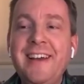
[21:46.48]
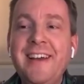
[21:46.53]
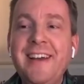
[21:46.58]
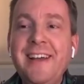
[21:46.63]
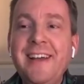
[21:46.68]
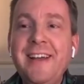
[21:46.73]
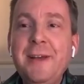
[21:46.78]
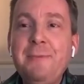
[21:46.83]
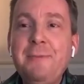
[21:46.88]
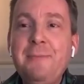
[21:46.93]
And
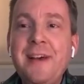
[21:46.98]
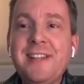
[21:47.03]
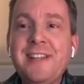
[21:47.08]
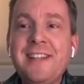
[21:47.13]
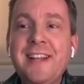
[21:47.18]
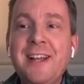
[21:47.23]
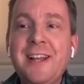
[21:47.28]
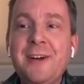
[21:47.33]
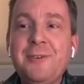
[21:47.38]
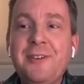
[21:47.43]

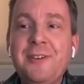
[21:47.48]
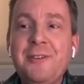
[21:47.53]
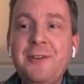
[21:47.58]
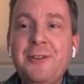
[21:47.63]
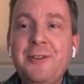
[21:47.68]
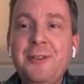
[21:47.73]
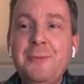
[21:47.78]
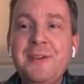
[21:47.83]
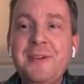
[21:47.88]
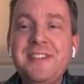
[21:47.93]
best of luck with the
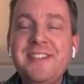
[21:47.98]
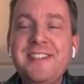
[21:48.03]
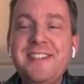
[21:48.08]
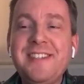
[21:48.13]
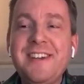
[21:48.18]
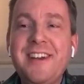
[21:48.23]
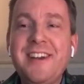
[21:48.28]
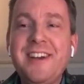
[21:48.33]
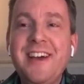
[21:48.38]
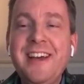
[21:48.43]
growth of the business.
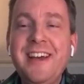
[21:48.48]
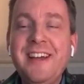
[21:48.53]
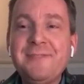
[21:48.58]
Okay.